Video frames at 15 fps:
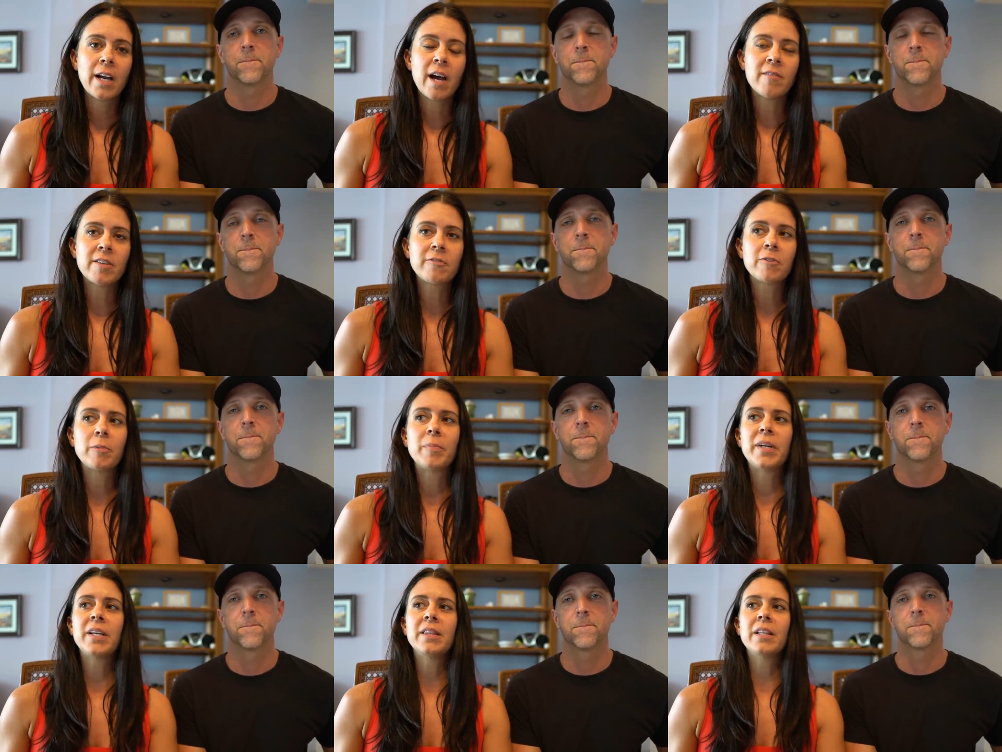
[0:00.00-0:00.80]
Speaker 1: heaven
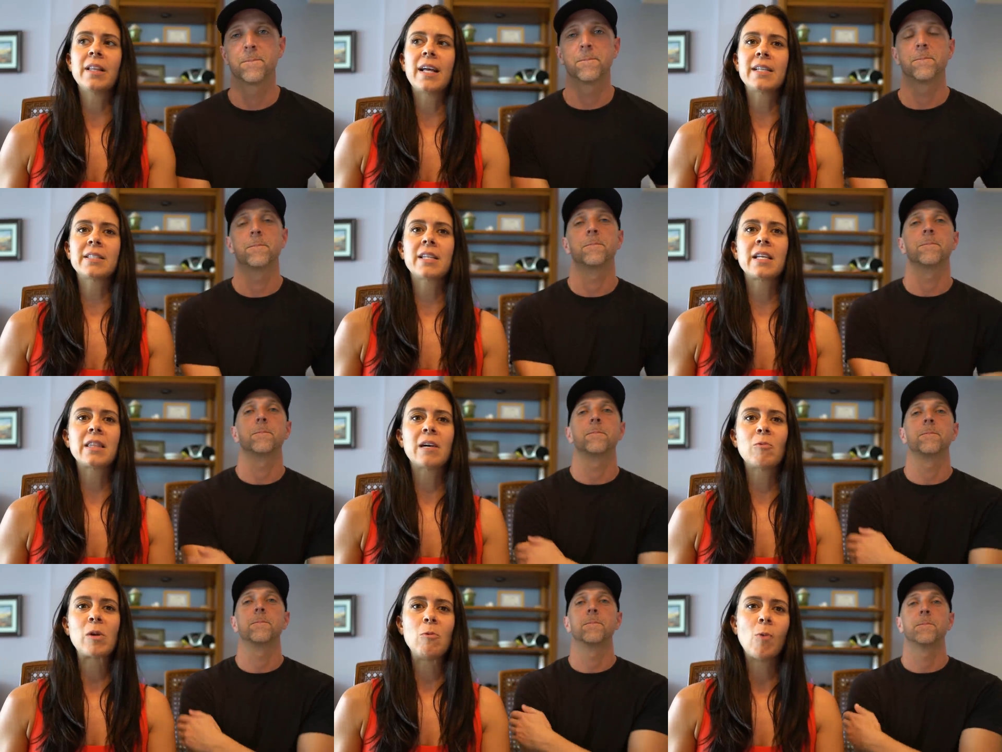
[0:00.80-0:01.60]
forbid, the last thing
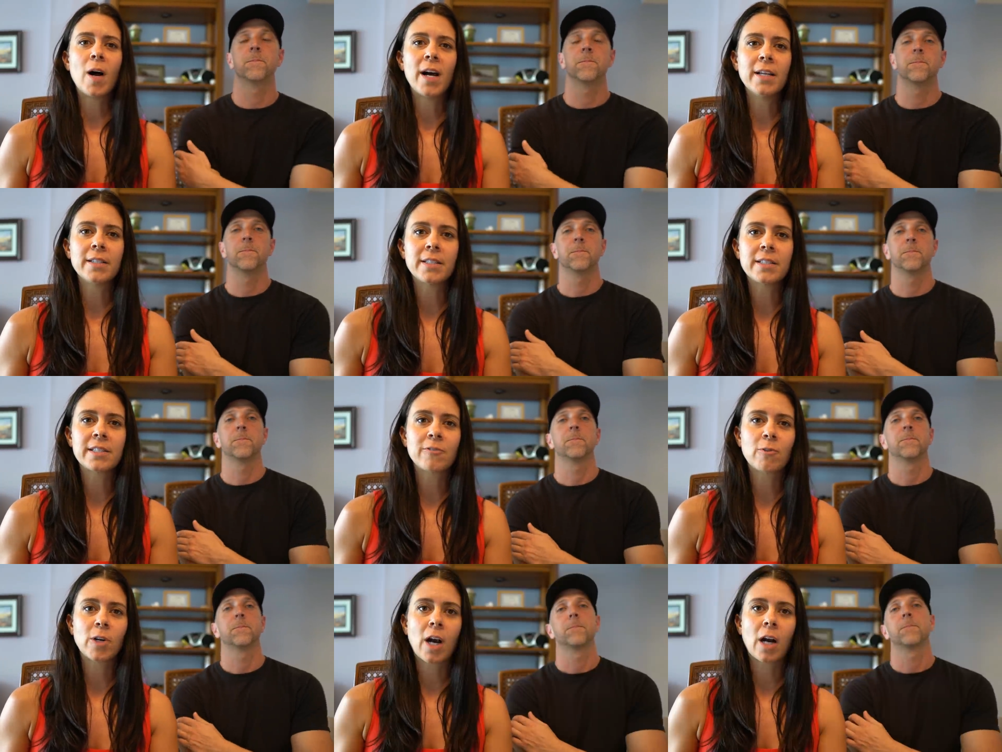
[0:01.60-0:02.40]
that we want is
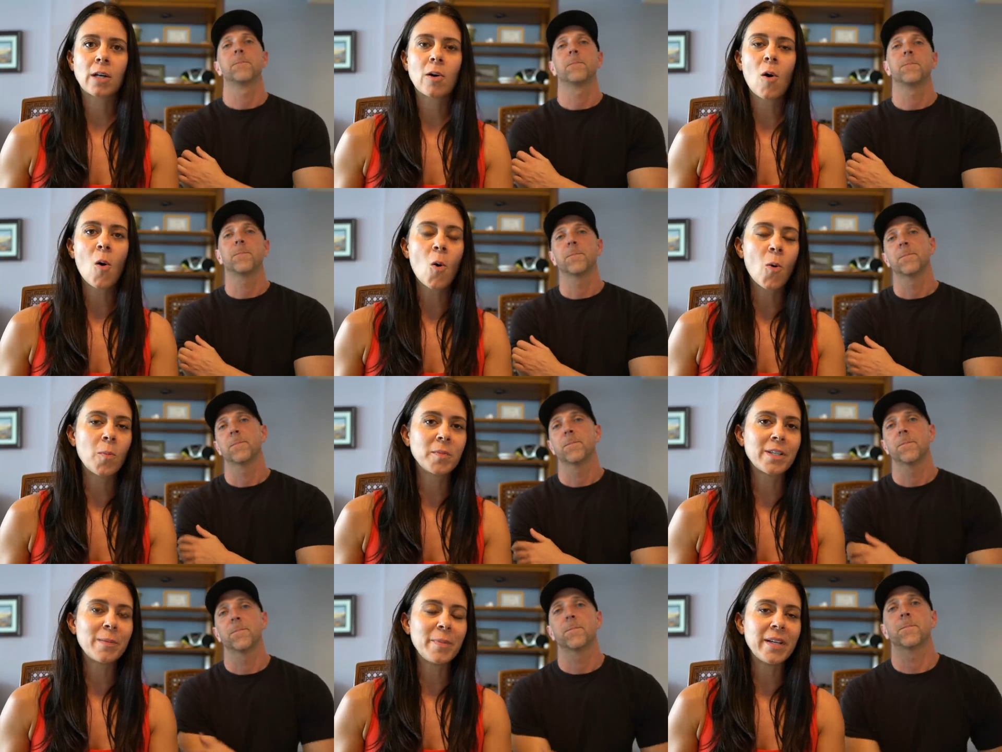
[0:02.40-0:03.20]
for our home
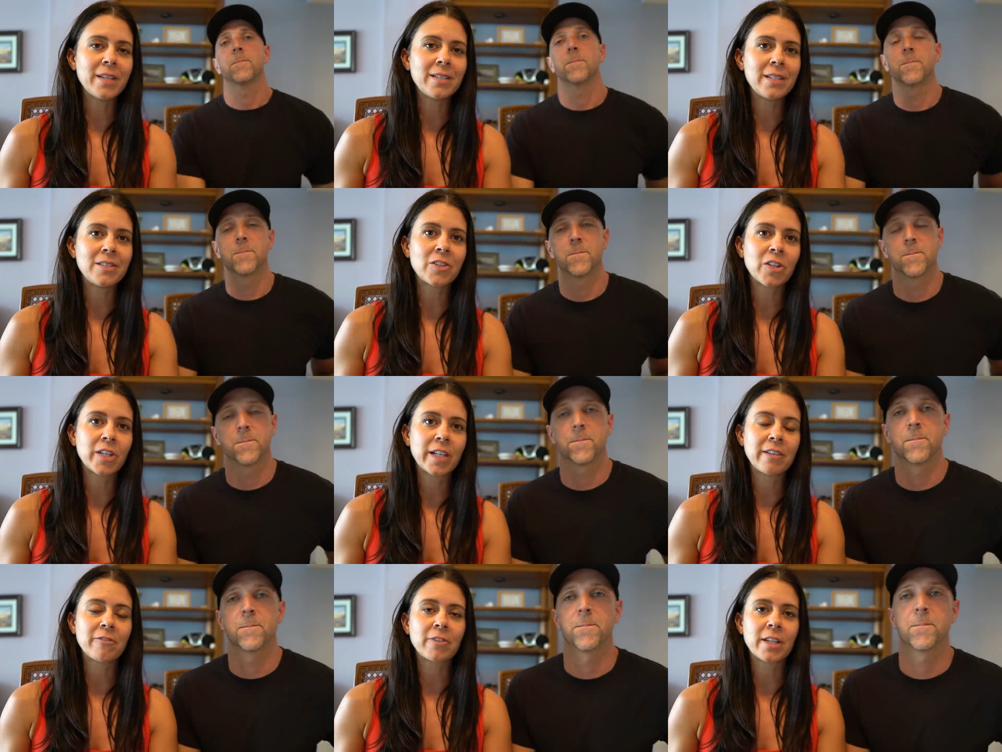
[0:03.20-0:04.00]
to be a
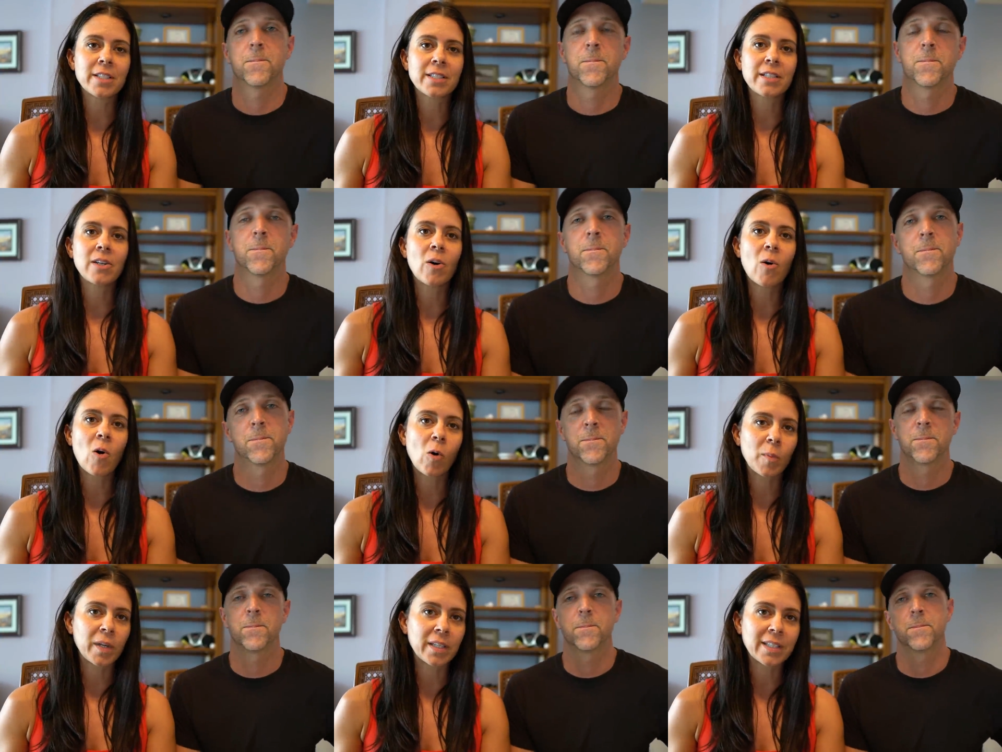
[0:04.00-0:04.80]
deterrent for us to go
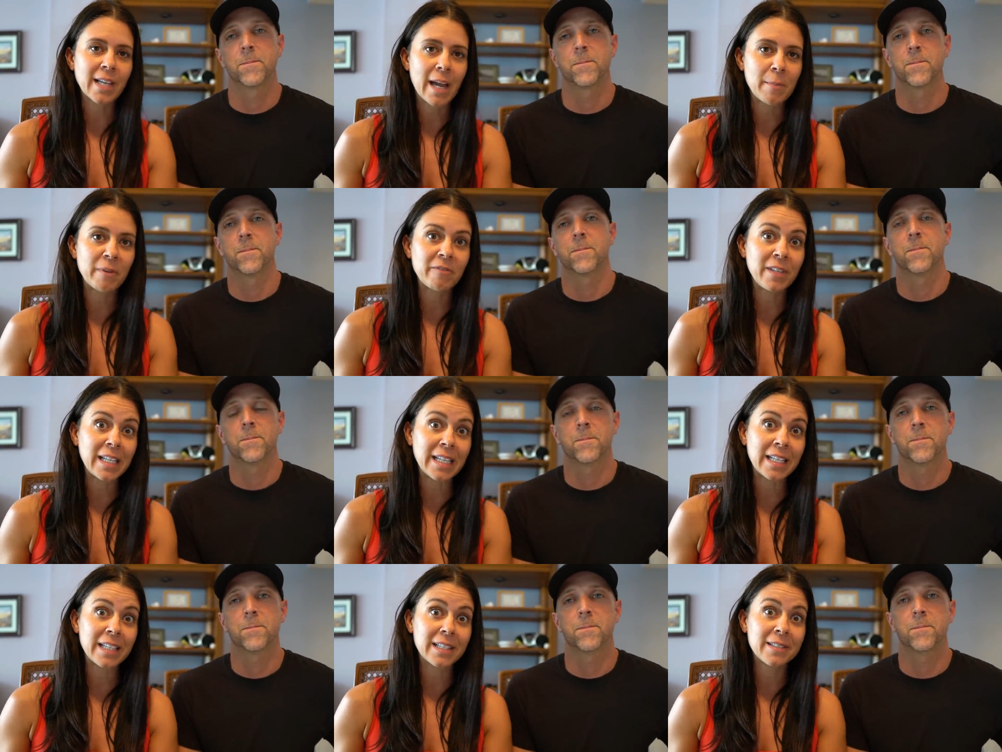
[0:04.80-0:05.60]
home in a time of
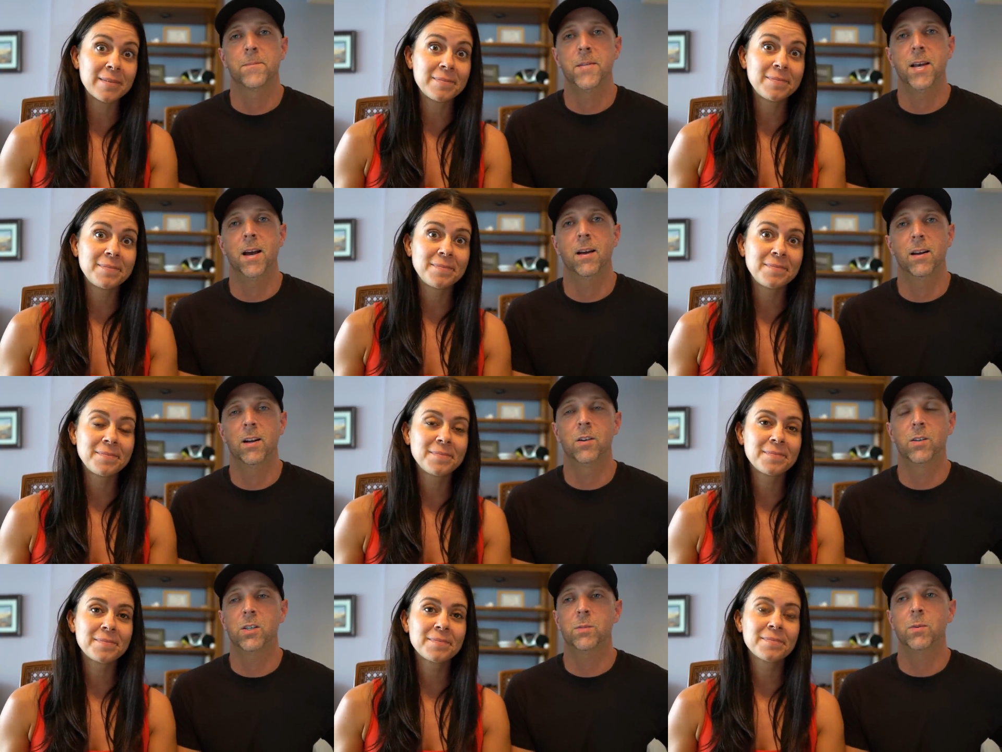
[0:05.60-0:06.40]
need.
Speaker 2: Yeah.
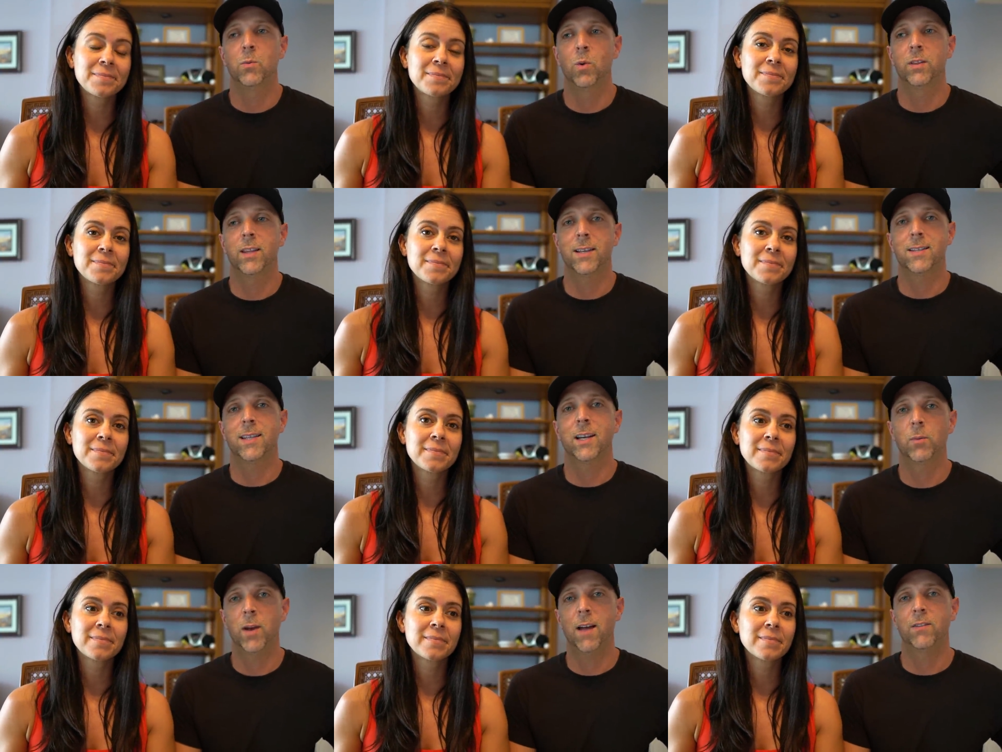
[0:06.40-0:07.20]
It'll just be one less
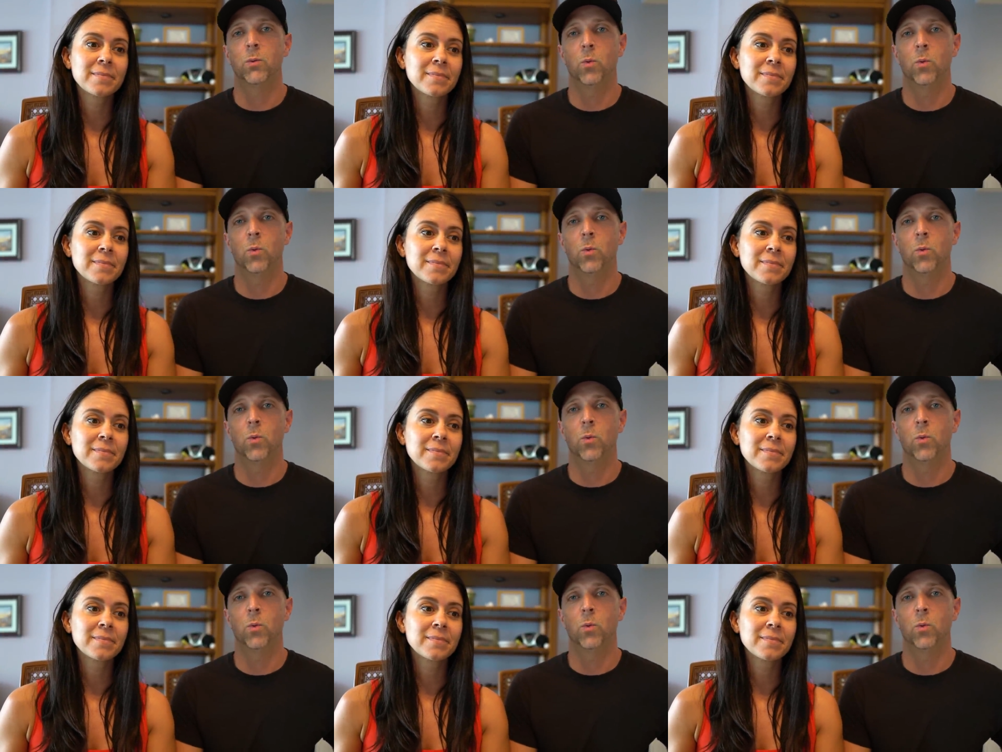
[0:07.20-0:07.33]
thing we have to